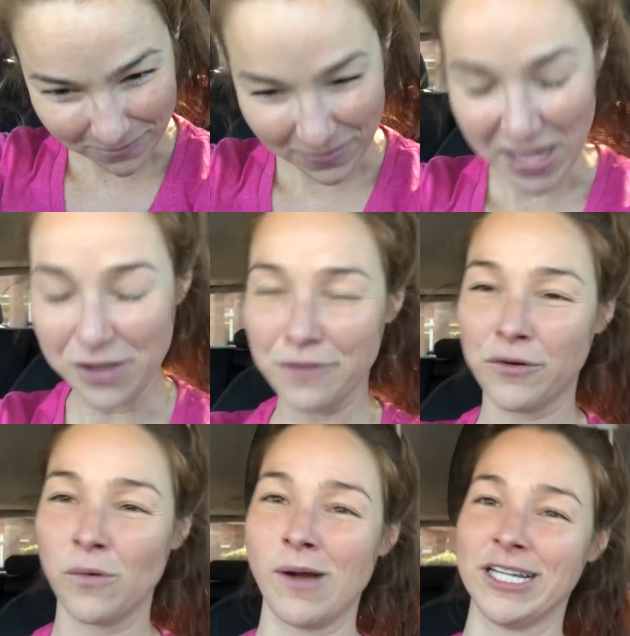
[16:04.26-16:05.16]
Thank you
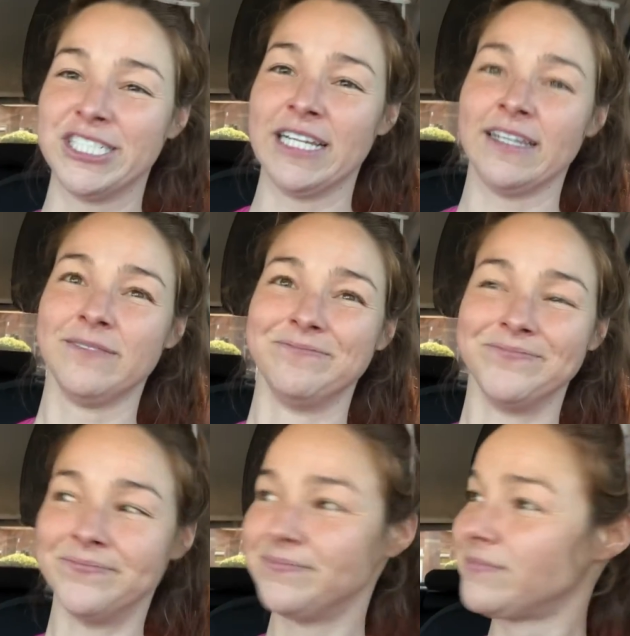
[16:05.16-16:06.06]
for watching.
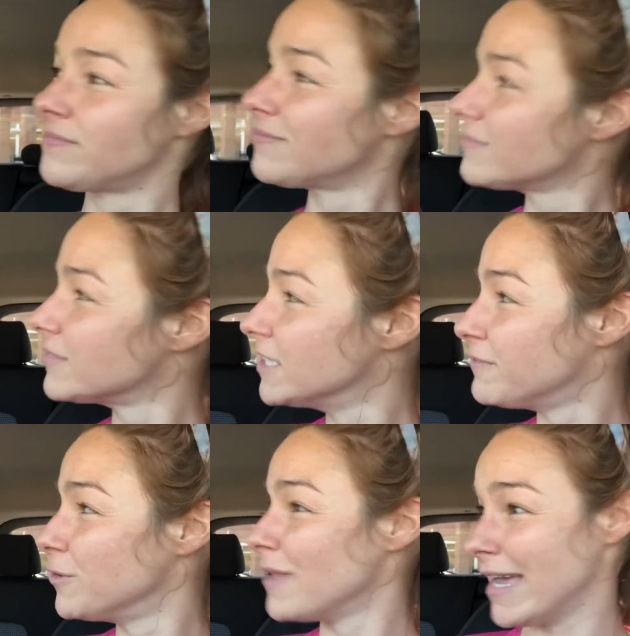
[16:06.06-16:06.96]

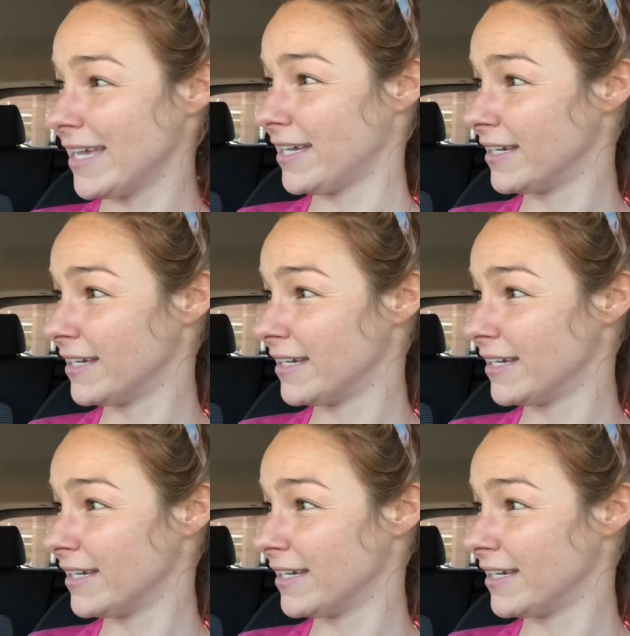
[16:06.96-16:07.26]
If you like,